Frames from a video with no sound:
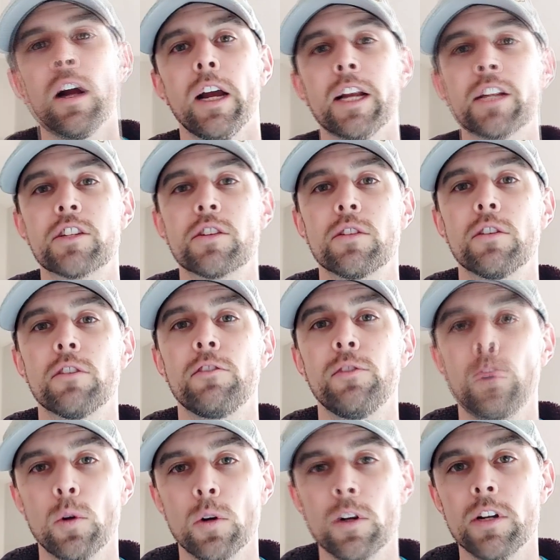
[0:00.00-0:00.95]
right, so the
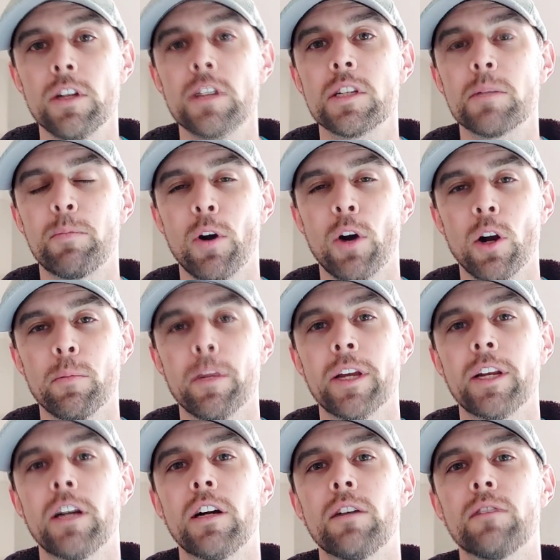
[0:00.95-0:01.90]
Florida
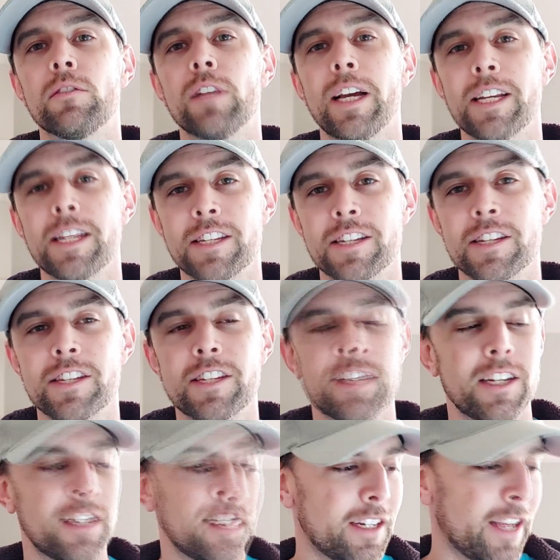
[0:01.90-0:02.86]
Department of
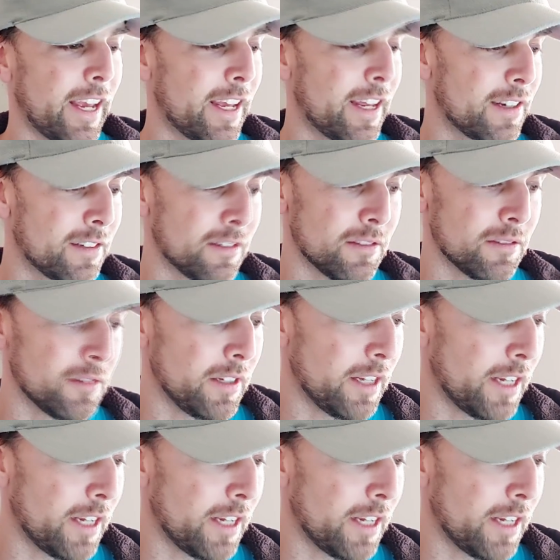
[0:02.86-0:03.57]
Licensing and